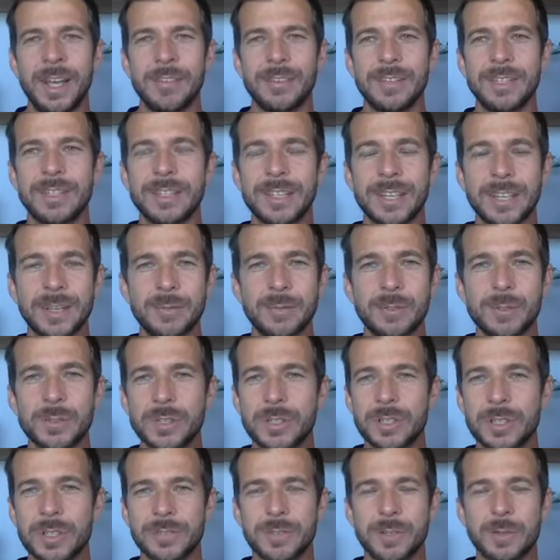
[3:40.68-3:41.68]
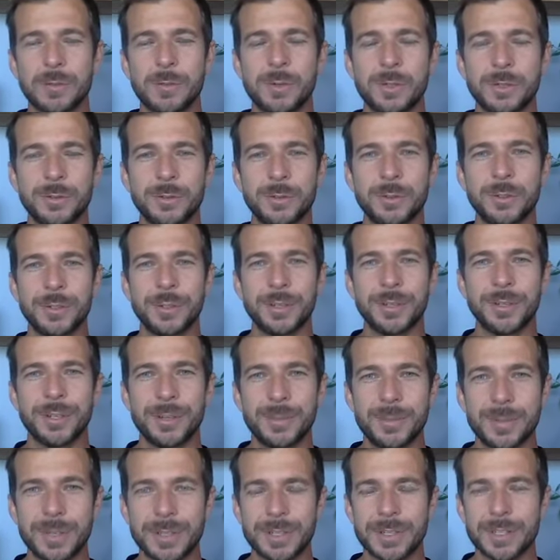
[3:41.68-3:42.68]
that came to church. They walked for
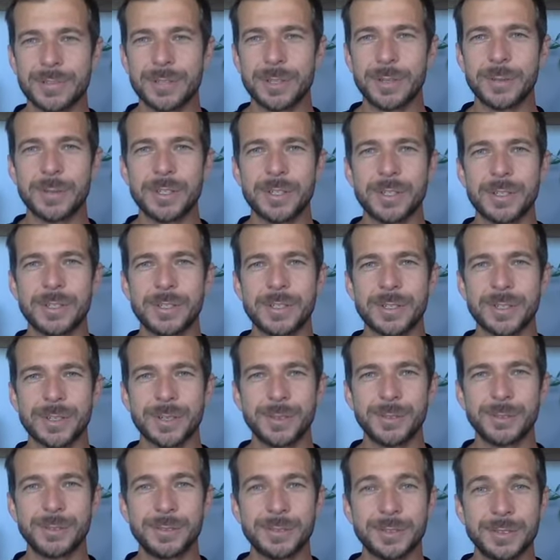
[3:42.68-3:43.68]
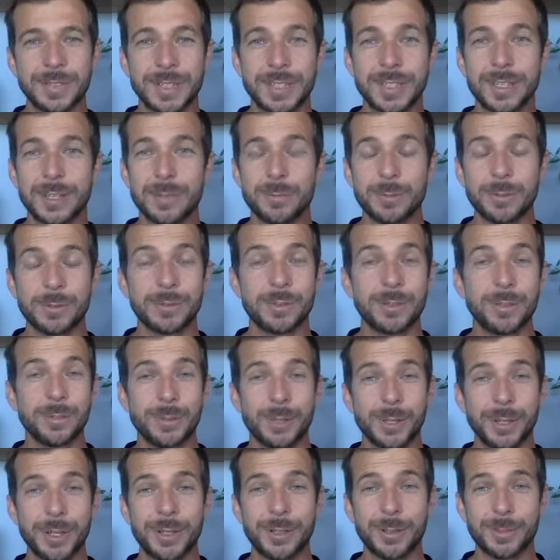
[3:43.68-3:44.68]
kilometers. They were just so fed up with
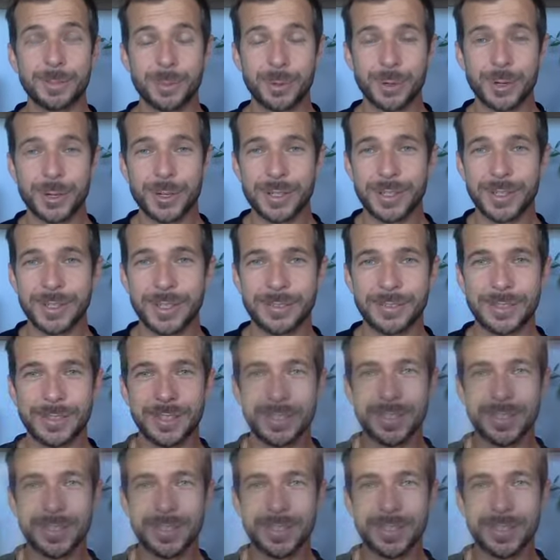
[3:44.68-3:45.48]
demonic oppression in their